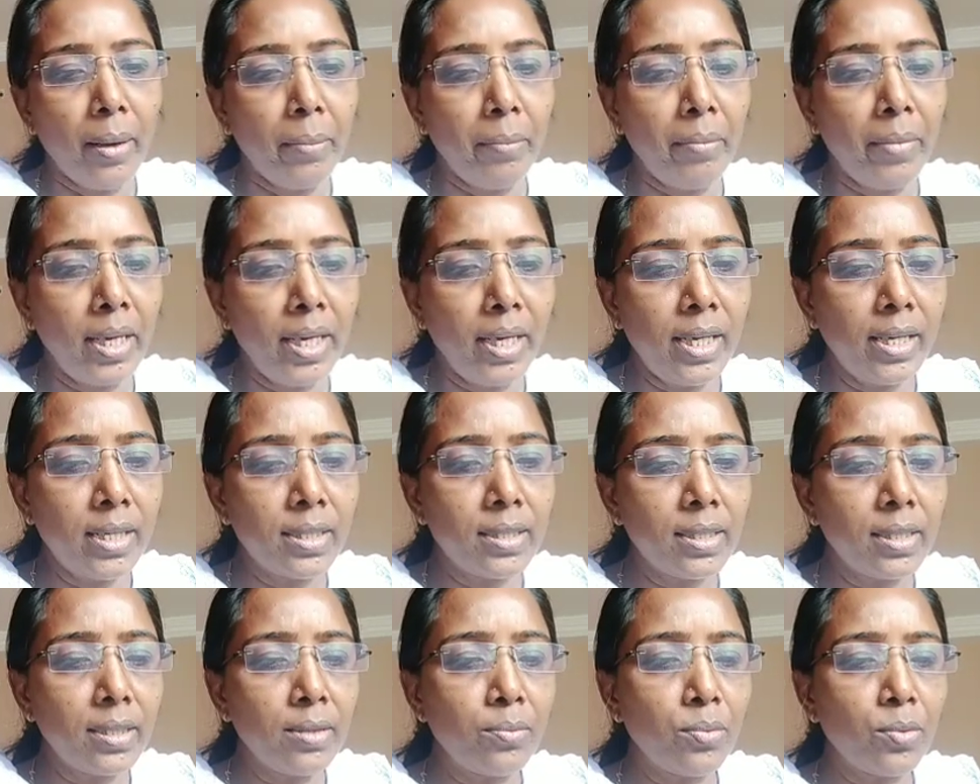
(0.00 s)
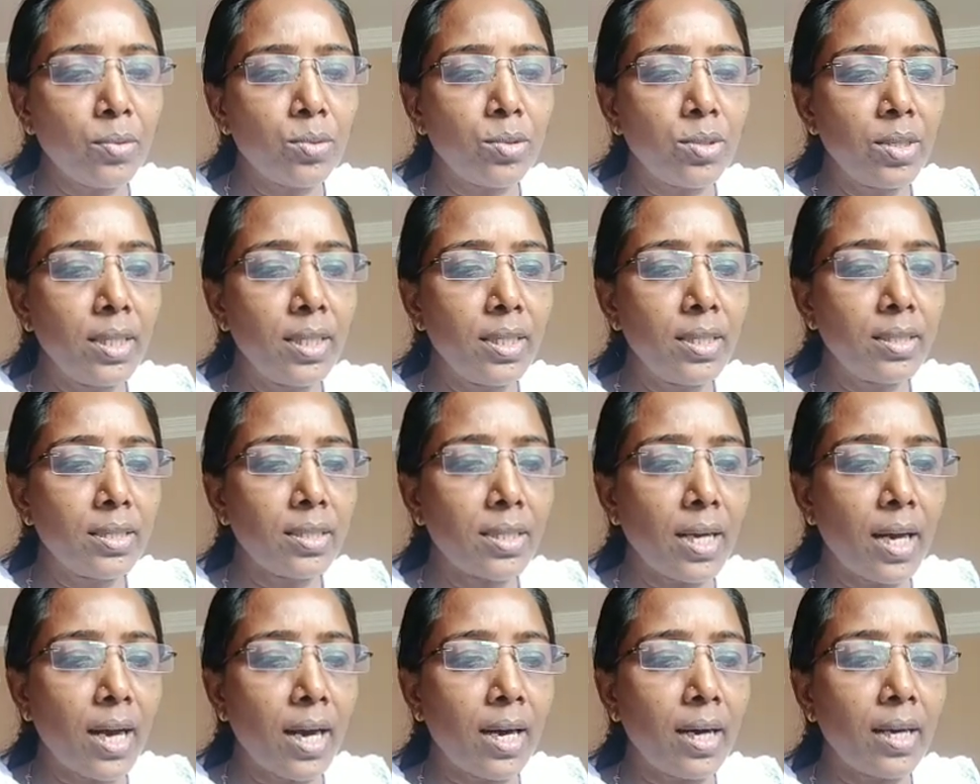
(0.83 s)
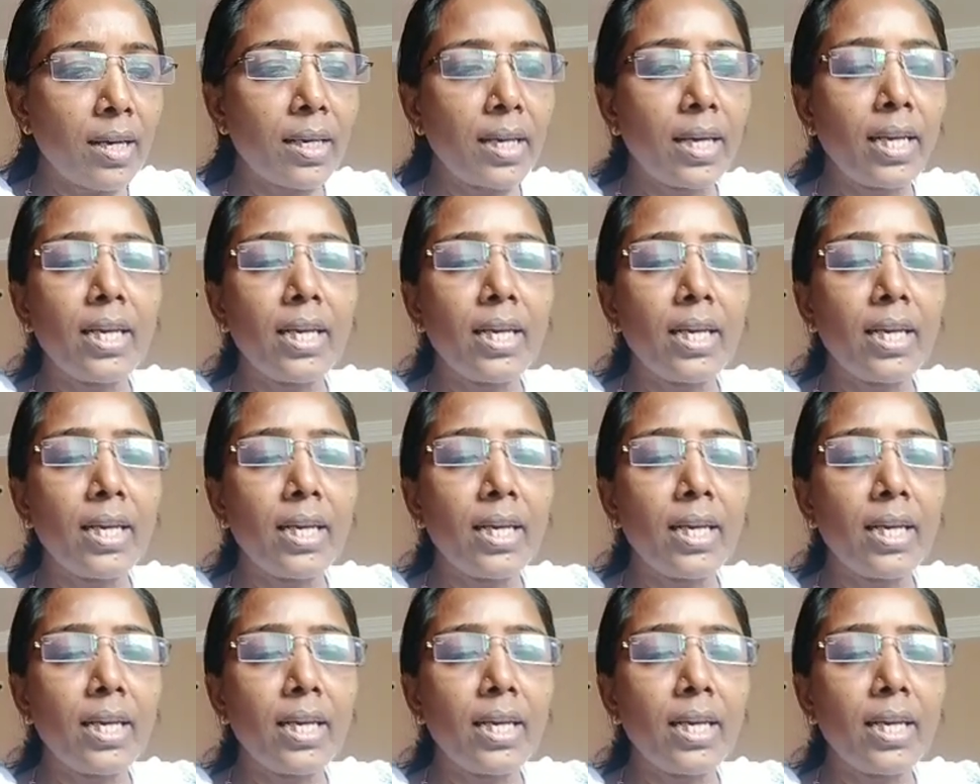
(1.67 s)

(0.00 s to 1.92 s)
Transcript: Mediation proceedings are